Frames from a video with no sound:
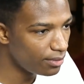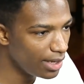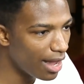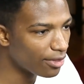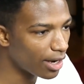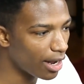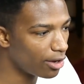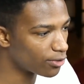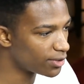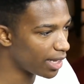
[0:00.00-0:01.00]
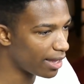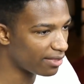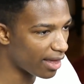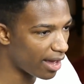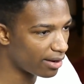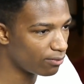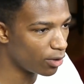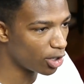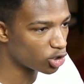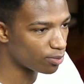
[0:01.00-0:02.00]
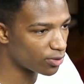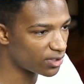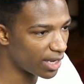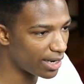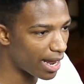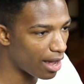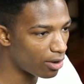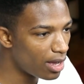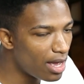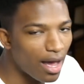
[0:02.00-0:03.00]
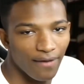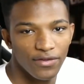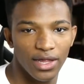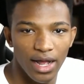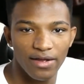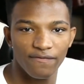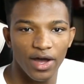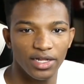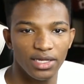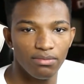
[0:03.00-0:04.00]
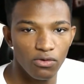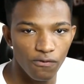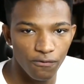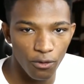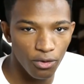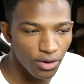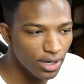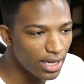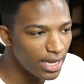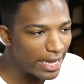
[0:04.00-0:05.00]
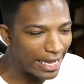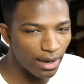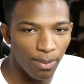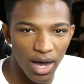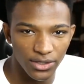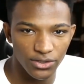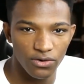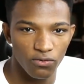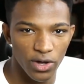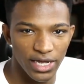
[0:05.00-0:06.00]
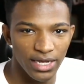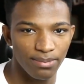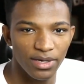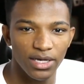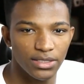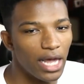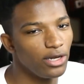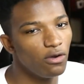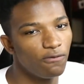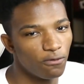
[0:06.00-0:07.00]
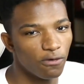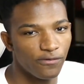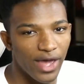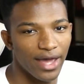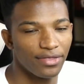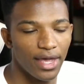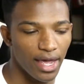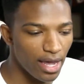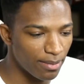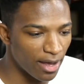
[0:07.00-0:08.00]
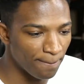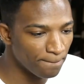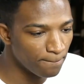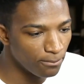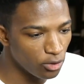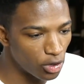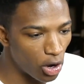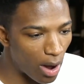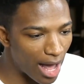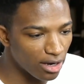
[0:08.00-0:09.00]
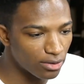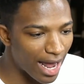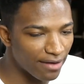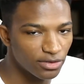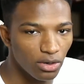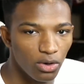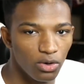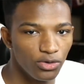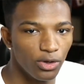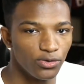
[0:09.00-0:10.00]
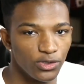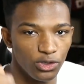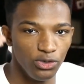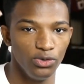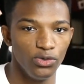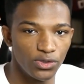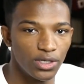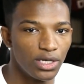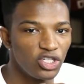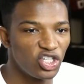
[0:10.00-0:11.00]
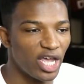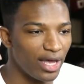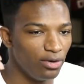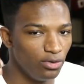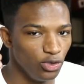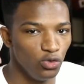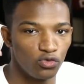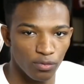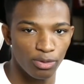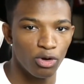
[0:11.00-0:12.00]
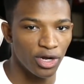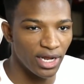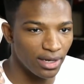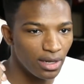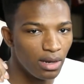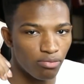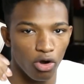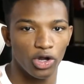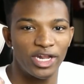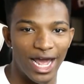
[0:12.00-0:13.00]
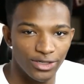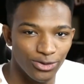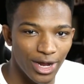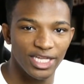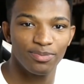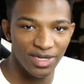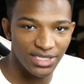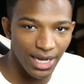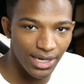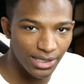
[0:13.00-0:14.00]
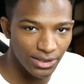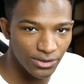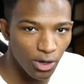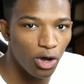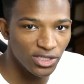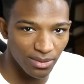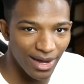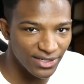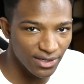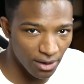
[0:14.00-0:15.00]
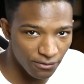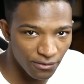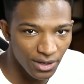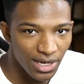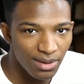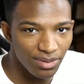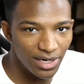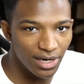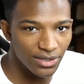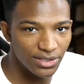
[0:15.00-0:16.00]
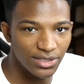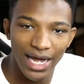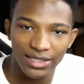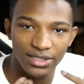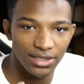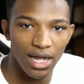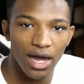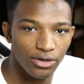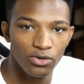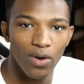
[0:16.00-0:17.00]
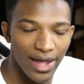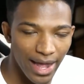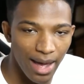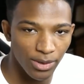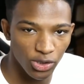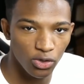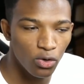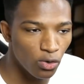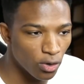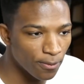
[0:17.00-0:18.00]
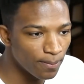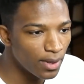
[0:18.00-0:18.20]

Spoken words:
now that I understand that 100% now, I feel like I can finally move forward in a positive way, because I know for a fact that, hey man, you know, I don't have to hold those news channel, news reporting, broadcaster expectations onto myself, because that's not who I am at the core.